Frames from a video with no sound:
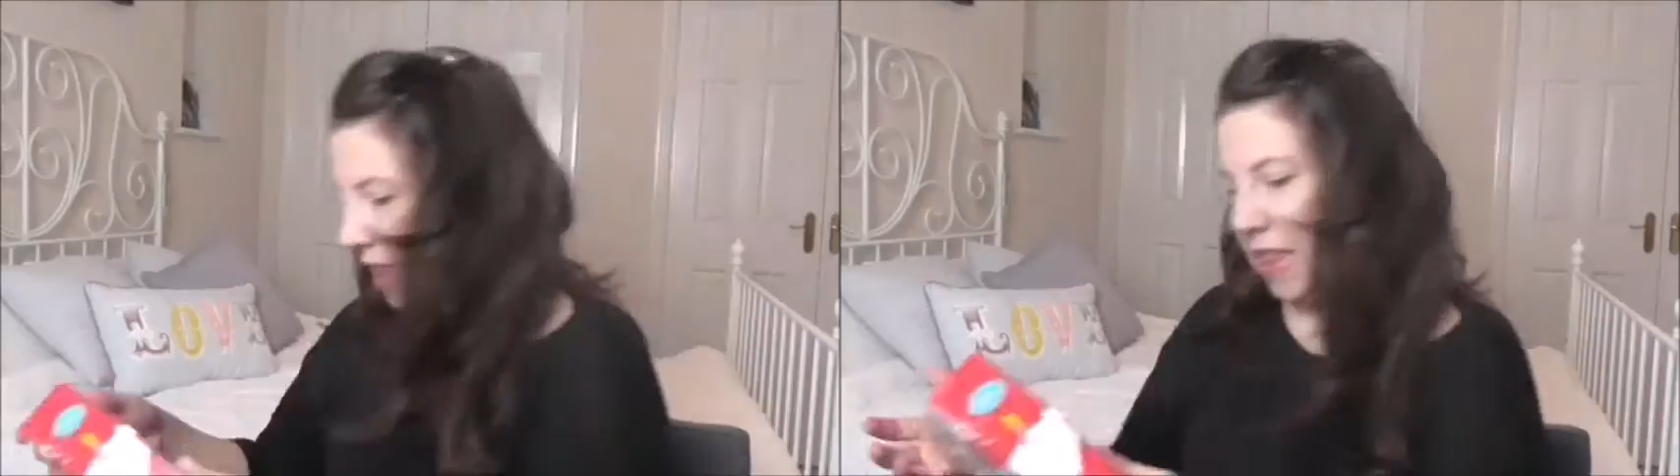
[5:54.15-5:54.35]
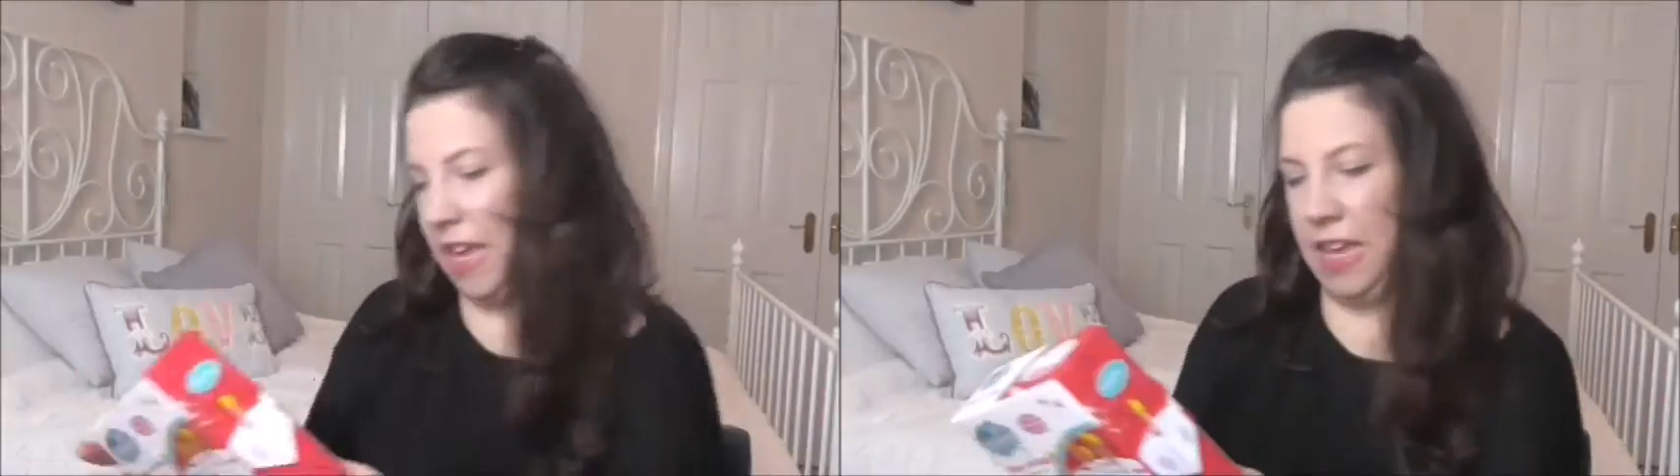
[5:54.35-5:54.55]
The
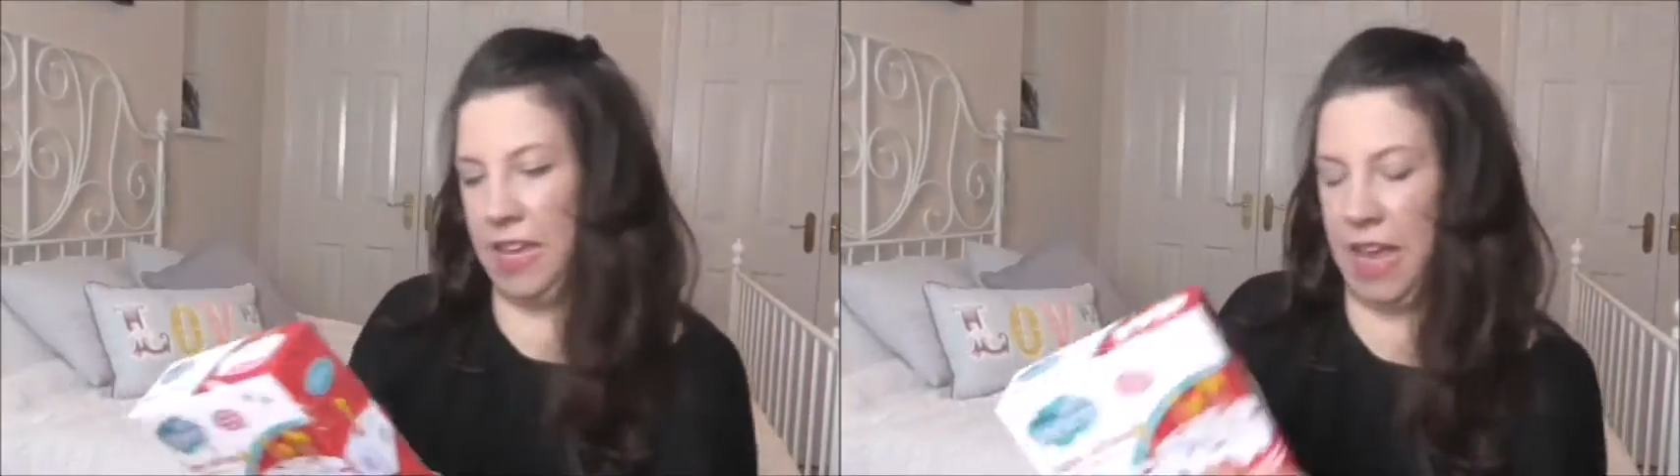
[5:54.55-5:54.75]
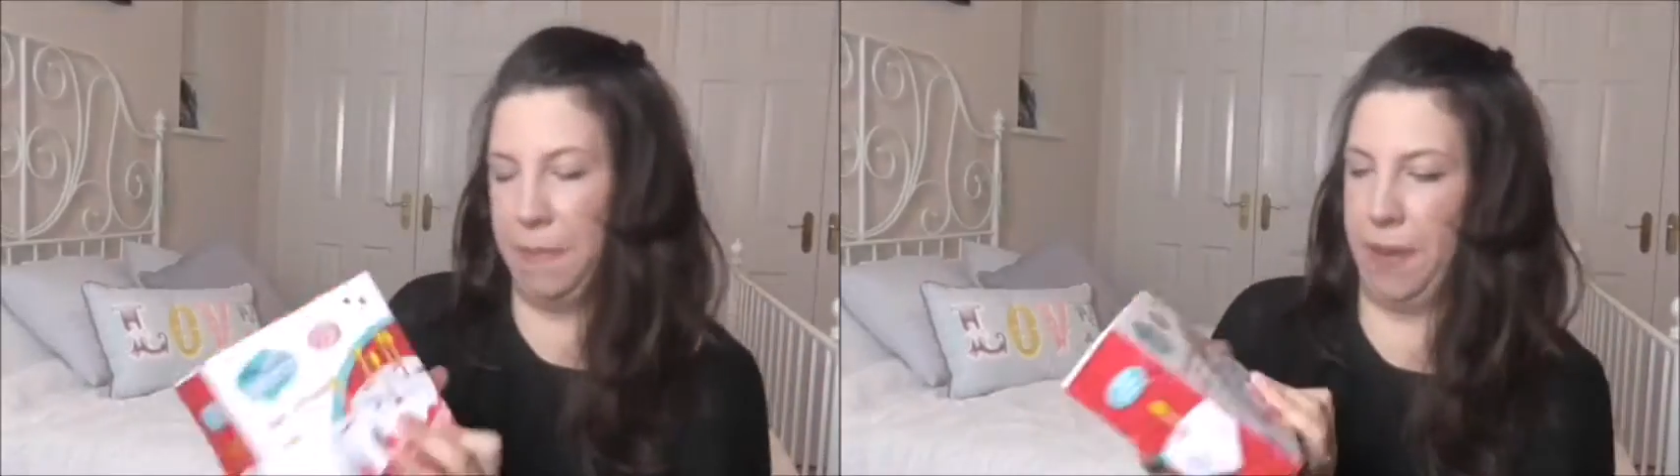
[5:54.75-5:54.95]

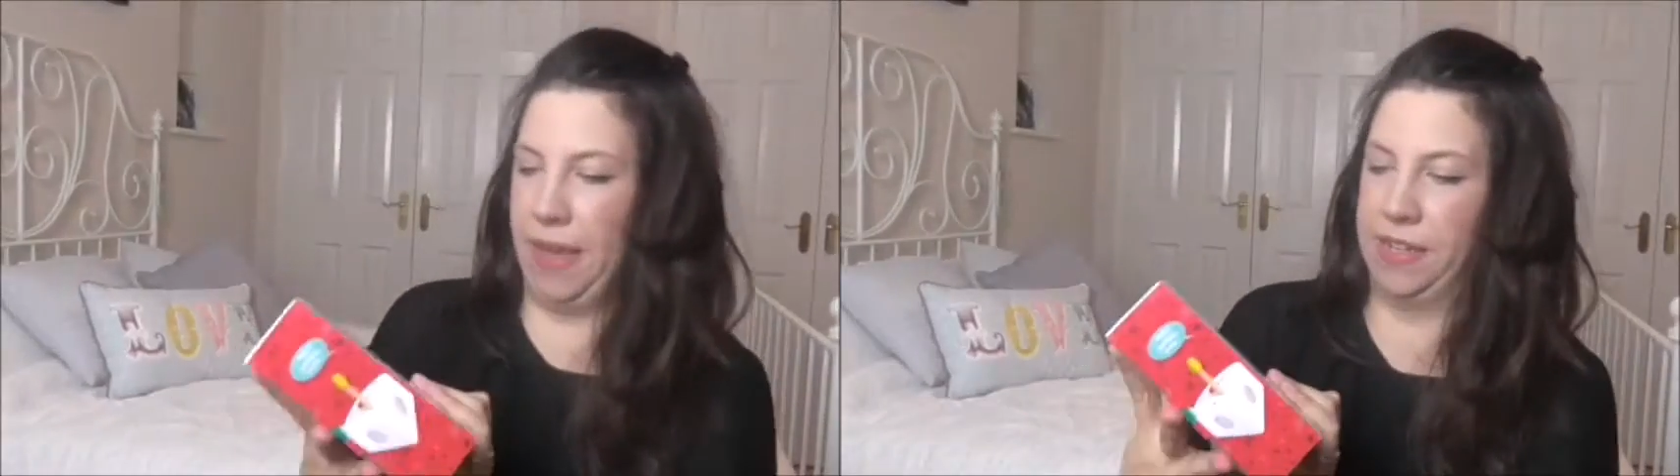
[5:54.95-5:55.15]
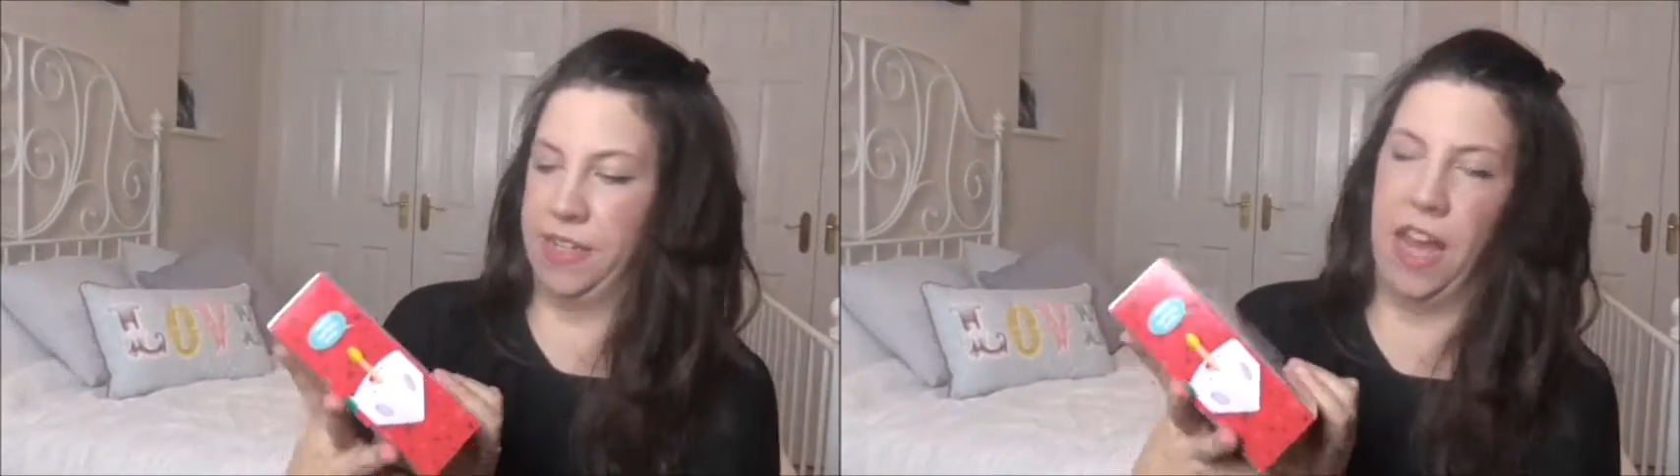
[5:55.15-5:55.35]
thing I picked